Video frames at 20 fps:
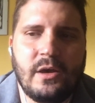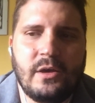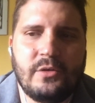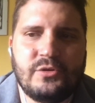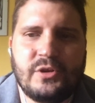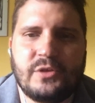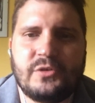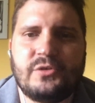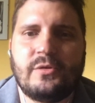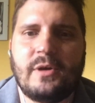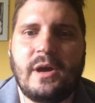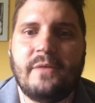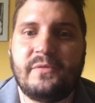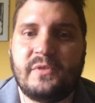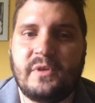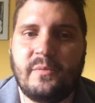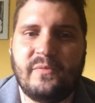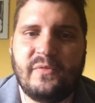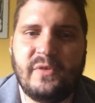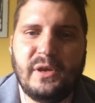just to have
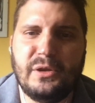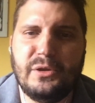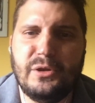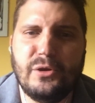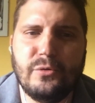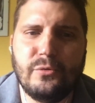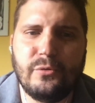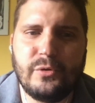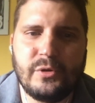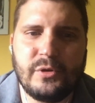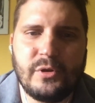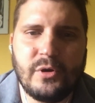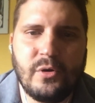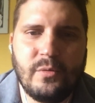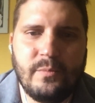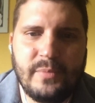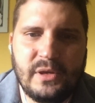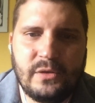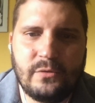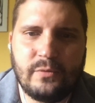something
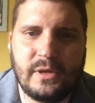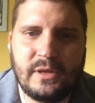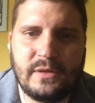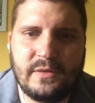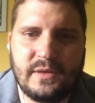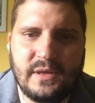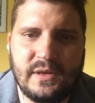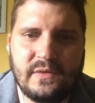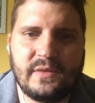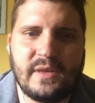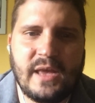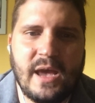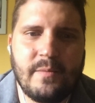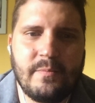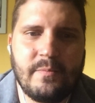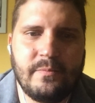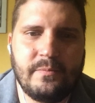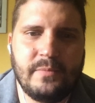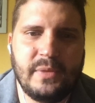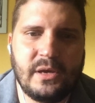new, between this
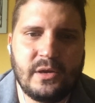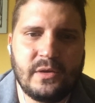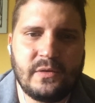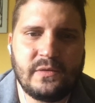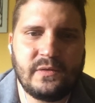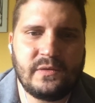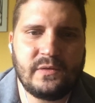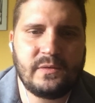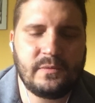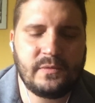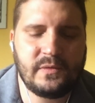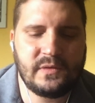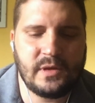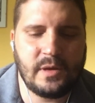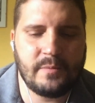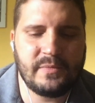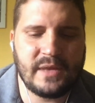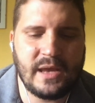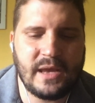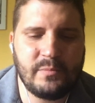time, because
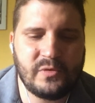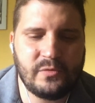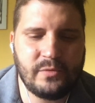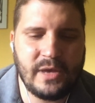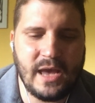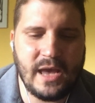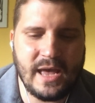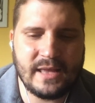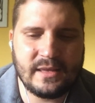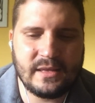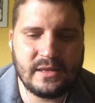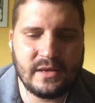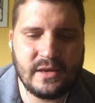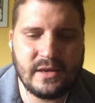sometimes we had